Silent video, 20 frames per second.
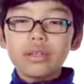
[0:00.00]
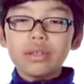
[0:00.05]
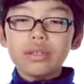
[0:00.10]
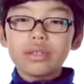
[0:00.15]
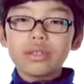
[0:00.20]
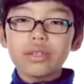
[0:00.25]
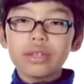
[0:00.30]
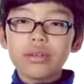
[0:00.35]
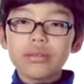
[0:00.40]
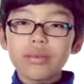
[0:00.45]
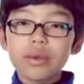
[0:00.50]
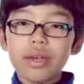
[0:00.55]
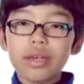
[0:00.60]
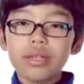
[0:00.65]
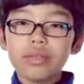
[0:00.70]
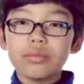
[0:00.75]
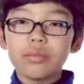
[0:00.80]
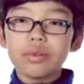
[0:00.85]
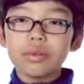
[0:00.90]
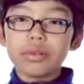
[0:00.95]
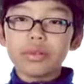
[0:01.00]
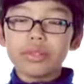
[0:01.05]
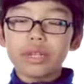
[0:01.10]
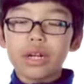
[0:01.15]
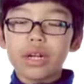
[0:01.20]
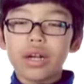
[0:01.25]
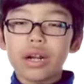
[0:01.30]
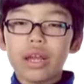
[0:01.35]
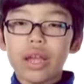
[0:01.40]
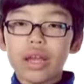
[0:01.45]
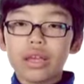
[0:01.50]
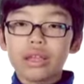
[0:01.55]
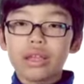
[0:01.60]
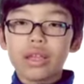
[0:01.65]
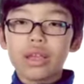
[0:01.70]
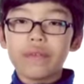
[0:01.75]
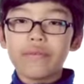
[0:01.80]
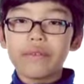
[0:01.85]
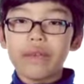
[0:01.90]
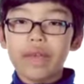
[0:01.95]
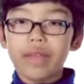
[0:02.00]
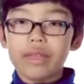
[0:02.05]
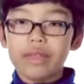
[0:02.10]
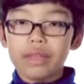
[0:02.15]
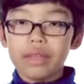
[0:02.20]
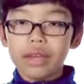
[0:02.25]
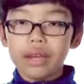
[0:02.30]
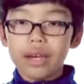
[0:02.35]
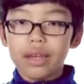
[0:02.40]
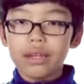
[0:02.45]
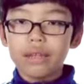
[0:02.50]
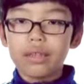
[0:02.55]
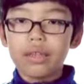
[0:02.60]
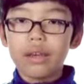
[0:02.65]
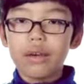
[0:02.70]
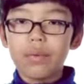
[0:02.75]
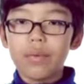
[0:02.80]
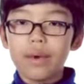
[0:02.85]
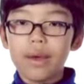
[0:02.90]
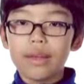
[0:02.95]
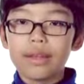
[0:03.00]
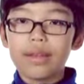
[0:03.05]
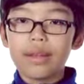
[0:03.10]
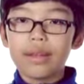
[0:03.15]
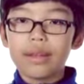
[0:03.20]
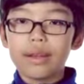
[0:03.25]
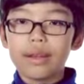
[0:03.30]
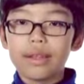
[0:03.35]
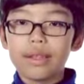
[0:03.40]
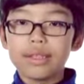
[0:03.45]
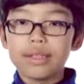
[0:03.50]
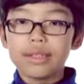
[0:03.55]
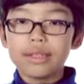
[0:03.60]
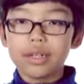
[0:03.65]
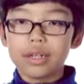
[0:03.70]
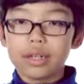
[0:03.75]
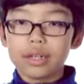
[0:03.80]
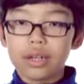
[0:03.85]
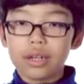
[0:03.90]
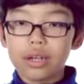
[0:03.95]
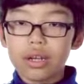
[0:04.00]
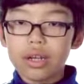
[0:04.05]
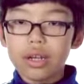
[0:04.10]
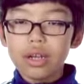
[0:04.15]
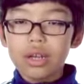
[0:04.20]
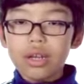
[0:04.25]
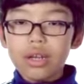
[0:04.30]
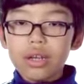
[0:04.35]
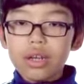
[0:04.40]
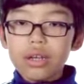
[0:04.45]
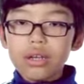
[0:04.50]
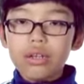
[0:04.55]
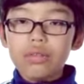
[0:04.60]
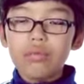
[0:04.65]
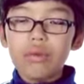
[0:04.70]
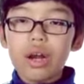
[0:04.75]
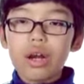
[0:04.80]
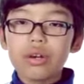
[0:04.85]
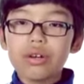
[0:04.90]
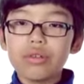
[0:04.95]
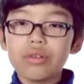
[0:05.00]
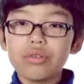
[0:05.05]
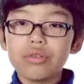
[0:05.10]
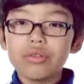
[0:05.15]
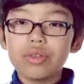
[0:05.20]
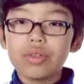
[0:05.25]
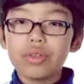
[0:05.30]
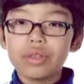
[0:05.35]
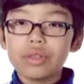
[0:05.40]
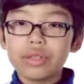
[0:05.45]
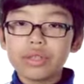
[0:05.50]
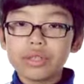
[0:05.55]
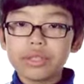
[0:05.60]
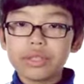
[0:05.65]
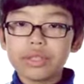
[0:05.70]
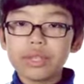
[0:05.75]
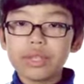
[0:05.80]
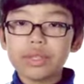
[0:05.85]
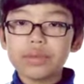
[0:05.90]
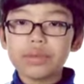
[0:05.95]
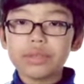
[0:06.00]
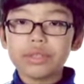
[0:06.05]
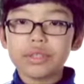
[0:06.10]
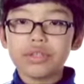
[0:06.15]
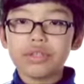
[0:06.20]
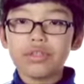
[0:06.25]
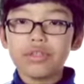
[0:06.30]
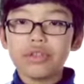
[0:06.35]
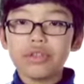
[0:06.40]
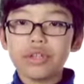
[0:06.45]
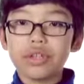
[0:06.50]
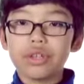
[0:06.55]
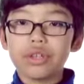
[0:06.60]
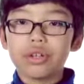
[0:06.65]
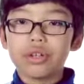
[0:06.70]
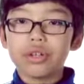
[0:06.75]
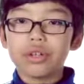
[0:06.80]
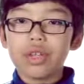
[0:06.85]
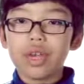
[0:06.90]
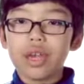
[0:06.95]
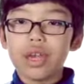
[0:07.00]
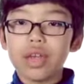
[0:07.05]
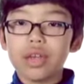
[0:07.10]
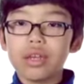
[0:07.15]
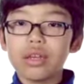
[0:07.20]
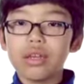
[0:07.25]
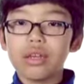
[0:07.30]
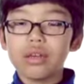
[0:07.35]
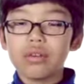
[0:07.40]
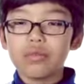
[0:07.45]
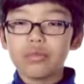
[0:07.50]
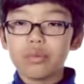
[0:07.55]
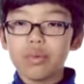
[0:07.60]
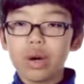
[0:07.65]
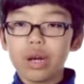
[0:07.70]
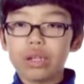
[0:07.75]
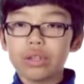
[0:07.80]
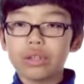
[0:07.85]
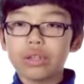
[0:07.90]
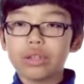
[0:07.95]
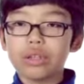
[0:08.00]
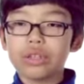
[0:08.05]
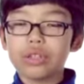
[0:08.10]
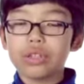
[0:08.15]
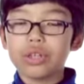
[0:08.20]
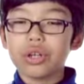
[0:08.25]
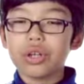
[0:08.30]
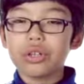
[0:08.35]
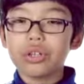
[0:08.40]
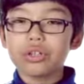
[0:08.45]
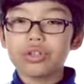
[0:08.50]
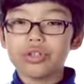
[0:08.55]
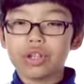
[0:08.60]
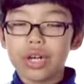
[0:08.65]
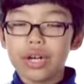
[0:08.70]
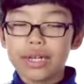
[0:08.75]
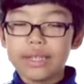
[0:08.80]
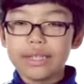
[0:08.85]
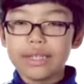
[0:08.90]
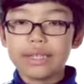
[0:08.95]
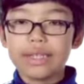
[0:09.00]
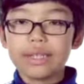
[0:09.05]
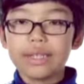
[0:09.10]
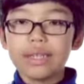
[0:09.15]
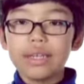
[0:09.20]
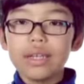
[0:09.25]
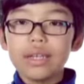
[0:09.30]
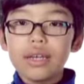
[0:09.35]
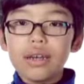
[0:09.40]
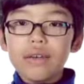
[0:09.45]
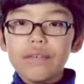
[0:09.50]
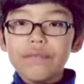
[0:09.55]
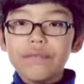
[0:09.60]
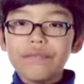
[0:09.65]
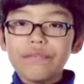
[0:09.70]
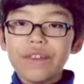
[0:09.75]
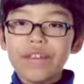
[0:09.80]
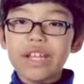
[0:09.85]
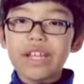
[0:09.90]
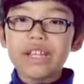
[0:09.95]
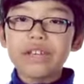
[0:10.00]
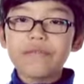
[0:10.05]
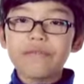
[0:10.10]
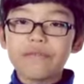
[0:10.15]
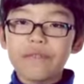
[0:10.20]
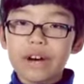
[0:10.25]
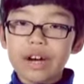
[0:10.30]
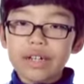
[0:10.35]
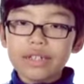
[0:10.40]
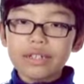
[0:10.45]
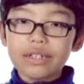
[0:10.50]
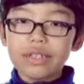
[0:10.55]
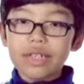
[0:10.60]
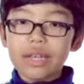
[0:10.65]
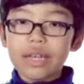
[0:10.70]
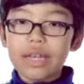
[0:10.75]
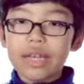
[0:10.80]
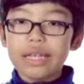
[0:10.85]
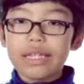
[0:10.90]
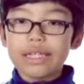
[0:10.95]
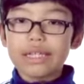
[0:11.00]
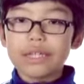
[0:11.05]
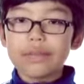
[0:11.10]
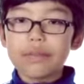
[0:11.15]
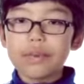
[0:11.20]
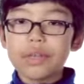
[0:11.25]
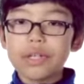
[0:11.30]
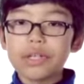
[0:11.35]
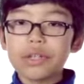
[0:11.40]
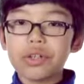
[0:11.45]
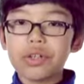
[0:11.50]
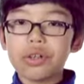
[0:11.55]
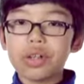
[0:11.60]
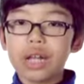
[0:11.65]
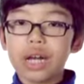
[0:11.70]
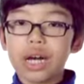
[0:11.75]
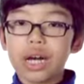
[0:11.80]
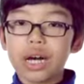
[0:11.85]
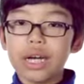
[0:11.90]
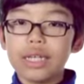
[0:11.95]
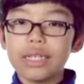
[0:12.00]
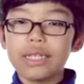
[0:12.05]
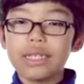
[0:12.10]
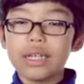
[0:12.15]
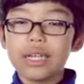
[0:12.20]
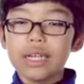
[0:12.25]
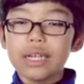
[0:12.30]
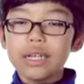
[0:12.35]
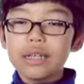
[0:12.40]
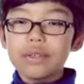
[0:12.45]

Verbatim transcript: Some animals are active at night when it is dark. Raccoon sleeps during the day while the sun shines. Fennec fox has special eyes